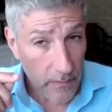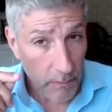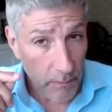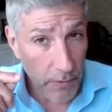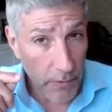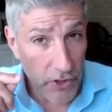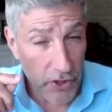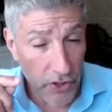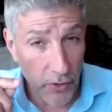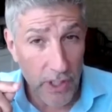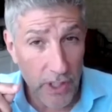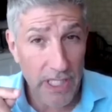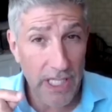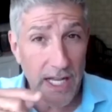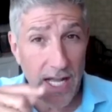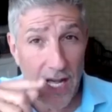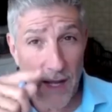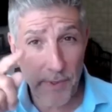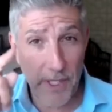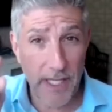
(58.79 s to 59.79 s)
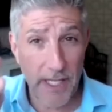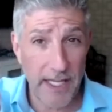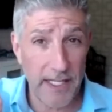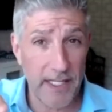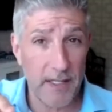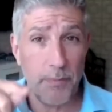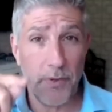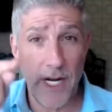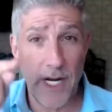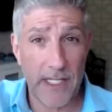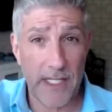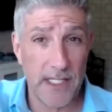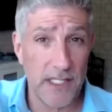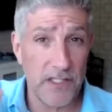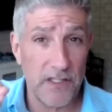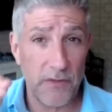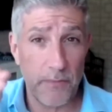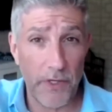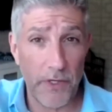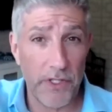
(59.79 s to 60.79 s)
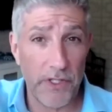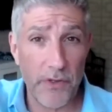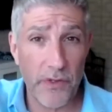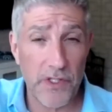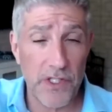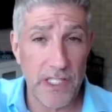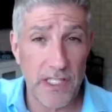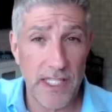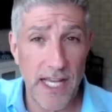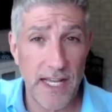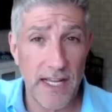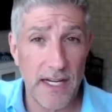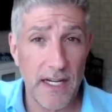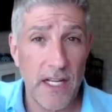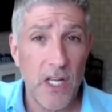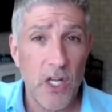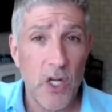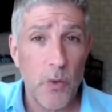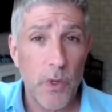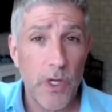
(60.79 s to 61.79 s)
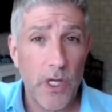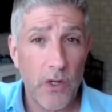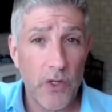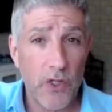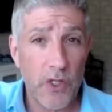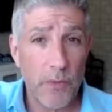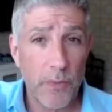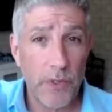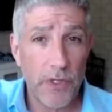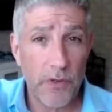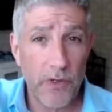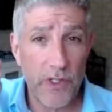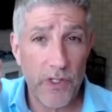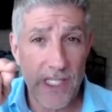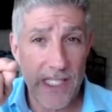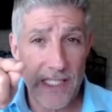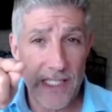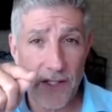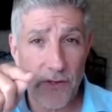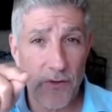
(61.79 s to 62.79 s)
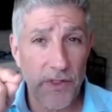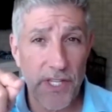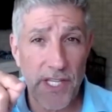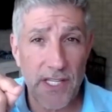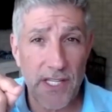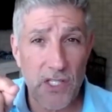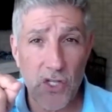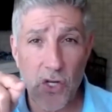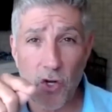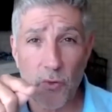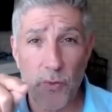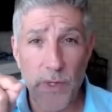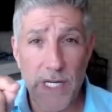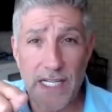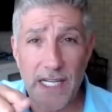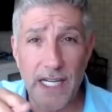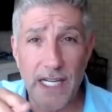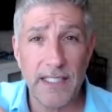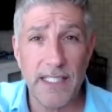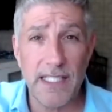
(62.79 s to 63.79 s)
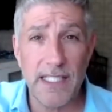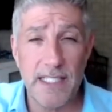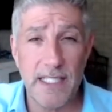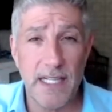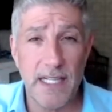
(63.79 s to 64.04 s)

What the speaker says: But during the complicated process of producing that, we also produce these little things called reductants